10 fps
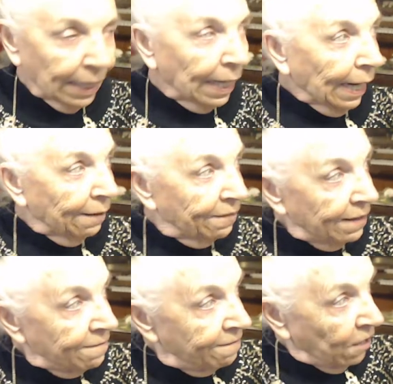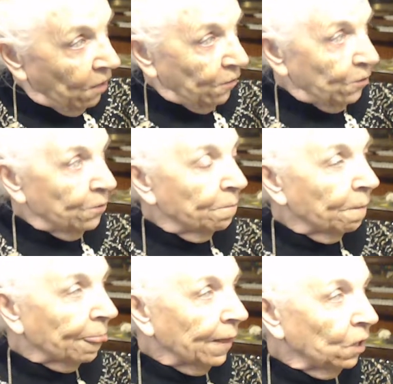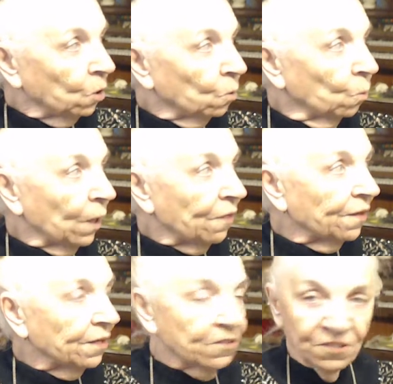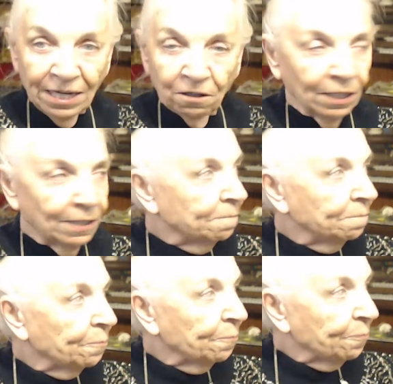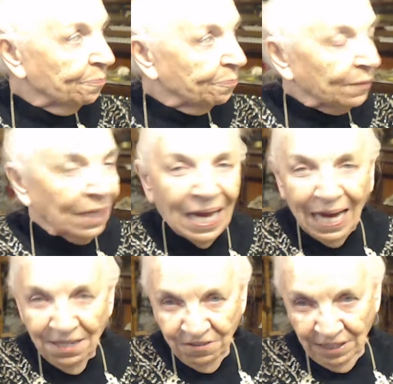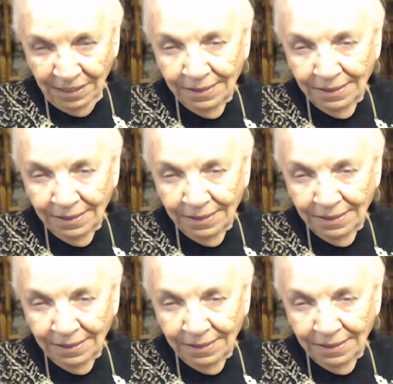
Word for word: and then fathered with Sarah Isaac.